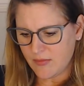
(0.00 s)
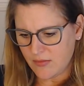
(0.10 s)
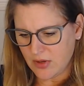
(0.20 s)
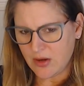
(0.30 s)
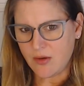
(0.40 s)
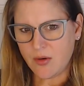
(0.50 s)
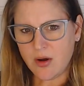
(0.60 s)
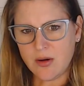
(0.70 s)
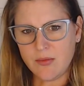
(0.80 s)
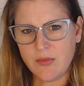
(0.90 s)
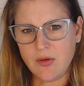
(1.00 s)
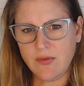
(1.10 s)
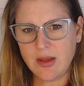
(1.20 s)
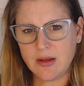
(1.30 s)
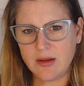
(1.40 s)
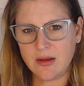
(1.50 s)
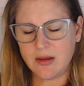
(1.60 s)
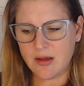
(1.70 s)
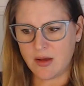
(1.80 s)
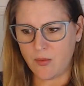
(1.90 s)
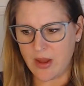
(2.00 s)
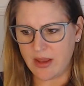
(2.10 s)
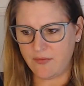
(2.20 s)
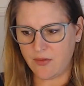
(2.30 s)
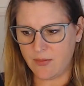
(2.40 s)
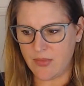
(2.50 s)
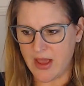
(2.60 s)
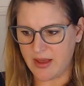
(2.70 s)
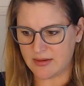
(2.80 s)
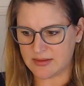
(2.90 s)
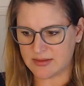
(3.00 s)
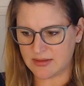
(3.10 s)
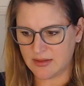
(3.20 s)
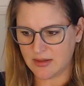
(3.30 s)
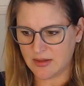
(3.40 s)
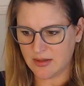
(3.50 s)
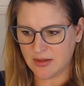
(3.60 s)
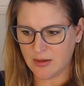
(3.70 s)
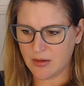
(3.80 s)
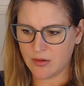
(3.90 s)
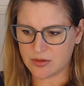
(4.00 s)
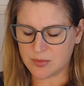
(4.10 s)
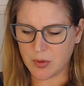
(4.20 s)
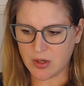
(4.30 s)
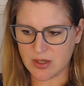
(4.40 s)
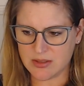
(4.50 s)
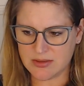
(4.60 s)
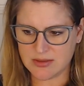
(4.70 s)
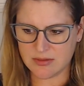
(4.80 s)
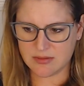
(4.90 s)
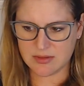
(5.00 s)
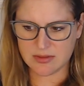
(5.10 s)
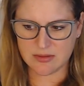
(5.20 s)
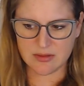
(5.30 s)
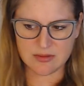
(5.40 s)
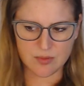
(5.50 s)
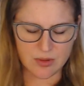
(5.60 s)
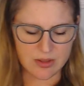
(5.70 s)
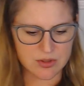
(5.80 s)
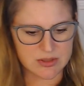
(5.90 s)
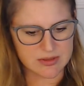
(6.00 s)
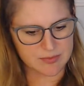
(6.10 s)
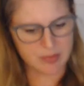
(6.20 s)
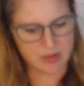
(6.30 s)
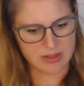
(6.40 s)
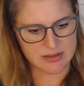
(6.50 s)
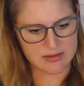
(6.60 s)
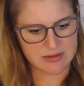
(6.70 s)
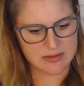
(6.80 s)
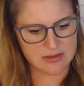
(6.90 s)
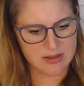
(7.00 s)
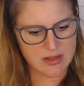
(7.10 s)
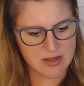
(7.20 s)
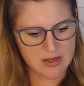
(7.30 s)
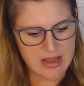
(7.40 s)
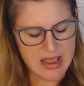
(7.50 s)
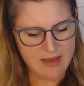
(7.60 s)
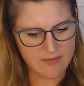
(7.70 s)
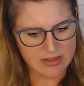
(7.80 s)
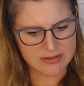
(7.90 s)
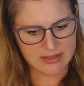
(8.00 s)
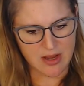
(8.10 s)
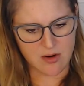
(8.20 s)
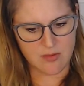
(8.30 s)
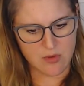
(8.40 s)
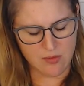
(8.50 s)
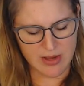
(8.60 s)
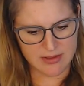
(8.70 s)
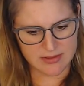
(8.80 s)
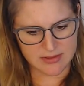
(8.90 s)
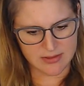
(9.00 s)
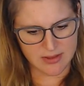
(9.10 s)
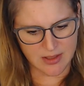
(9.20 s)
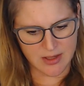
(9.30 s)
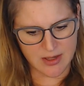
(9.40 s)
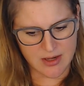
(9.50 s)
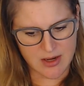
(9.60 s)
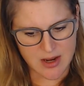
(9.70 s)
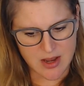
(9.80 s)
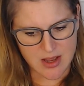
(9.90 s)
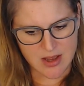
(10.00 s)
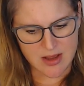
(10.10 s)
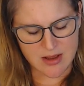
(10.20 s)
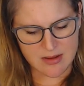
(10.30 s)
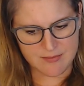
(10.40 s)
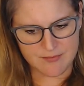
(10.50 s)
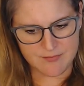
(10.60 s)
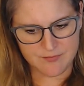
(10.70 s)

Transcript: her moving away from those burdens, those religious burdens, having a tower moment, and